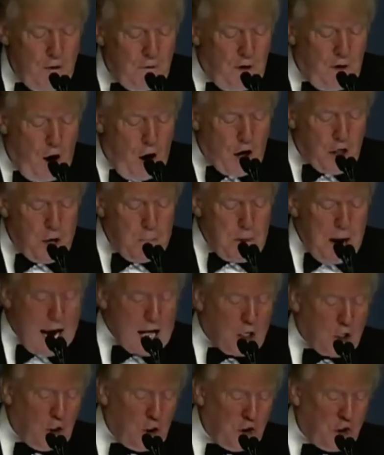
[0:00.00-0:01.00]
Father
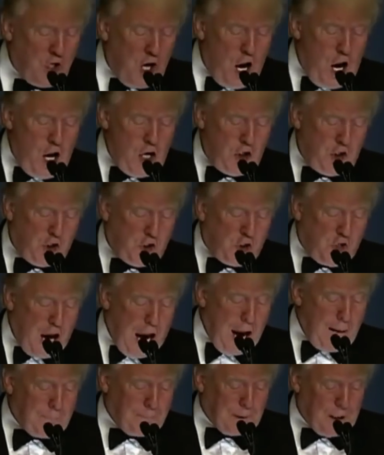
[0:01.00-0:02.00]
Michael Judge,
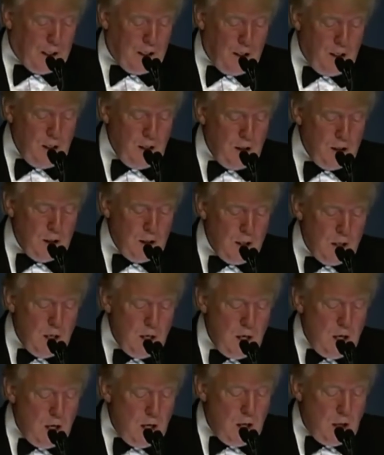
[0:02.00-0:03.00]
chaplain
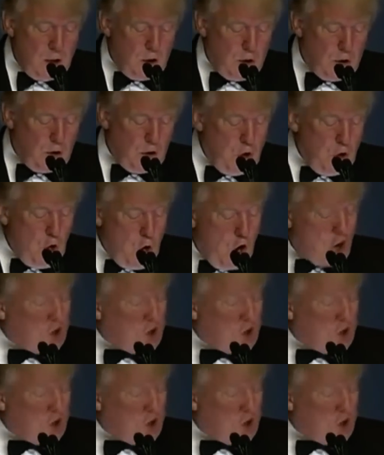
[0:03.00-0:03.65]
to the New